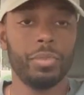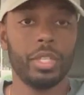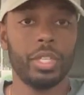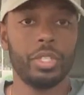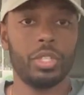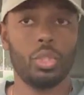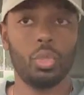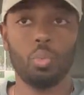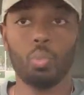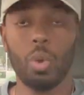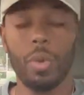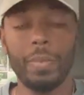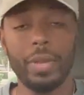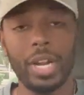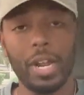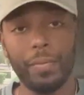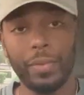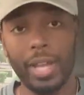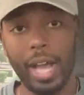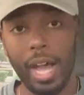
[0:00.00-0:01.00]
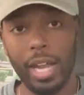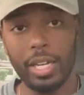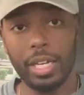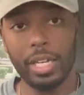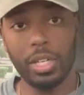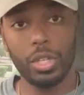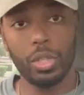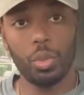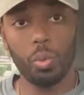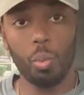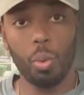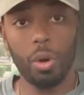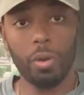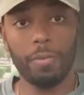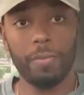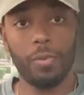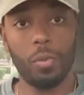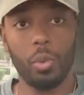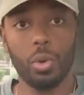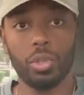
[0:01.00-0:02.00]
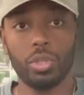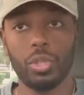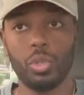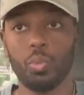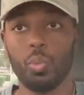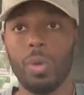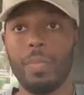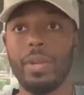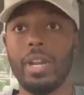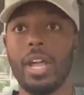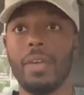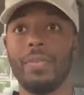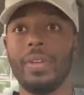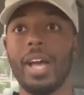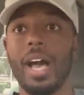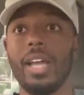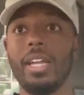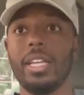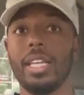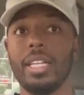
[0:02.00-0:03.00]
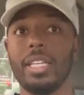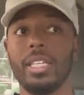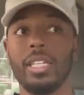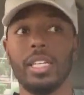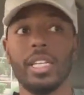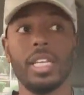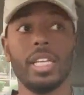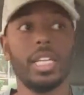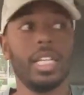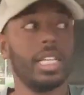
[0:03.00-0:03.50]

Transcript: Since women have gotten into the workforce, since women have gotten in